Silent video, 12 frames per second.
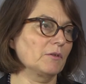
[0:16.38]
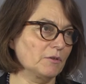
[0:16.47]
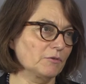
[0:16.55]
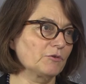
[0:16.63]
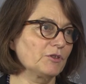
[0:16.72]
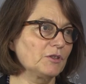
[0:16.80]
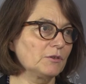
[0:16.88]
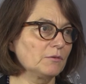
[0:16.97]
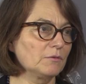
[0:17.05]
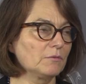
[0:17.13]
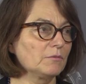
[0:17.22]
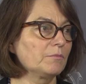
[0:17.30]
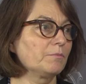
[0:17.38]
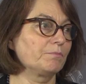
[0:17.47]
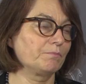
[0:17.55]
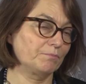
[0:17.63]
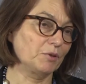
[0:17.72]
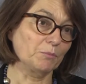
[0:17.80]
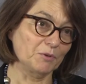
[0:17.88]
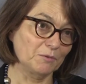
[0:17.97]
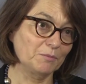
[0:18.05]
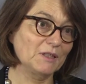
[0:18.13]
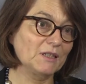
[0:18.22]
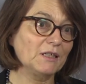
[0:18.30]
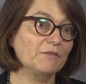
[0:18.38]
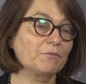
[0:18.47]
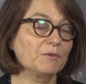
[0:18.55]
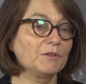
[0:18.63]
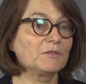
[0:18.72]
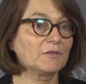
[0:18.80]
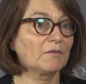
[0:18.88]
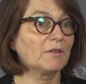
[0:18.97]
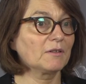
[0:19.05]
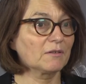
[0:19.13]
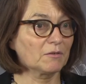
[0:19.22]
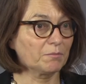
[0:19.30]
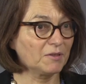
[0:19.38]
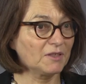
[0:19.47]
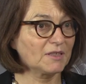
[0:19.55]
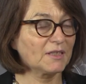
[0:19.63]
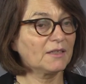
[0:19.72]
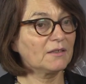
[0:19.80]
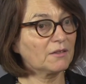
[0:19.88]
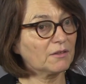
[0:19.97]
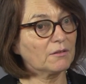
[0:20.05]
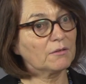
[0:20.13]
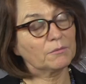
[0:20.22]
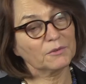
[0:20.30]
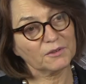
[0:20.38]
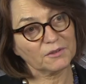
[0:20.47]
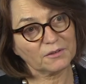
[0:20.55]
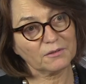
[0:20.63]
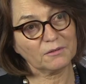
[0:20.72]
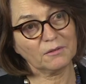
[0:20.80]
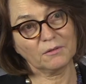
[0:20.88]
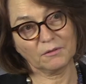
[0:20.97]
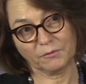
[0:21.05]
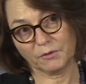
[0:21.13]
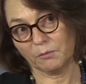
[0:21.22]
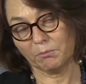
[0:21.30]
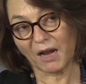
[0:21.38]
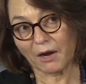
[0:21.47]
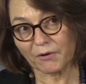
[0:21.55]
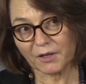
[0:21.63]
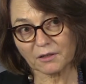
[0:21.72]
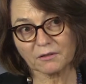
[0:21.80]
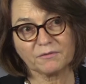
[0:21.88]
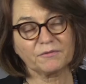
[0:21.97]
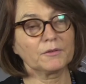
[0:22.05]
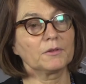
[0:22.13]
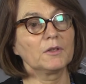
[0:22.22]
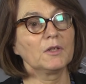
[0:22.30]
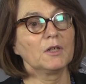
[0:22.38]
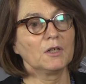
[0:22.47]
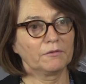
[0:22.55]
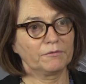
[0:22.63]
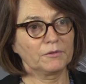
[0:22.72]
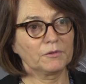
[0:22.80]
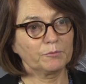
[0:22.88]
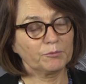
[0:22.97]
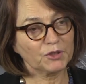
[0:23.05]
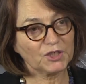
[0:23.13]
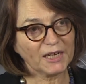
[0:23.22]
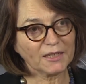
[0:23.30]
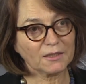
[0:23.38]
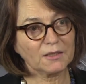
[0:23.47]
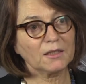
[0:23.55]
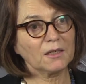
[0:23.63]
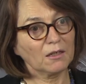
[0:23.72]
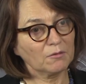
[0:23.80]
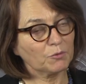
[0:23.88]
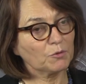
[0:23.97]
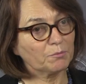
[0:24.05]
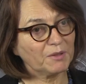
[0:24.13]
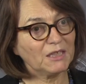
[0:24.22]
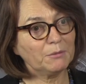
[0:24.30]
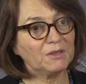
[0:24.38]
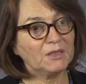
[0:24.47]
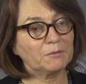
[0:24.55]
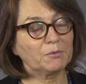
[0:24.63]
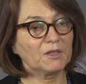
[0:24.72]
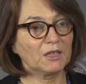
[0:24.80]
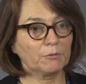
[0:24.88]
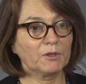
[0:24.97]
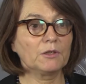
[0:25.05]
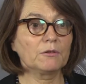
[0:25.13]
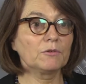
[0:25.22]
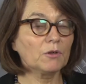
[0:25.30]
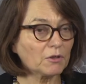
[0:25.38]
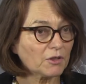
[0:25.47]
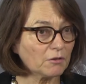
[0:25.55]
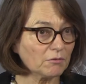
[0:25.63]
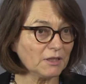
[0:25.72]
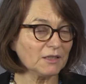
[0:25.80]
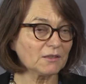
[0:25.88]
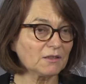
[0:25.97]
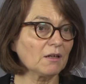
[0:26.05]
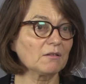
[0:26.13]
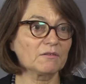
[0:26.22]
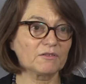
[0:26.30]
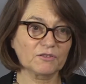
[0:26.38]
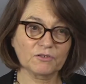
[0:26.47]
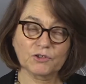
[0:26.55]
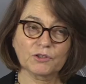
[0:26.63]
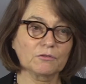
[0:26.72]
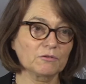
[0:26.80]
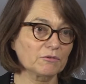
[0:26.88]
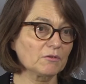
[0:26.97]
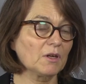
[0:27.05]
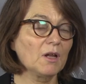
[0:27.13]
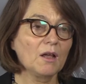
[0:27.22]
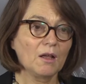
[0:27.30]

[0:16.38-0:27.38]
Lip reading: contrary to popular belief, we used to think that the placenta was a barrier for protecting unborn babies, but now we know not only adults, children,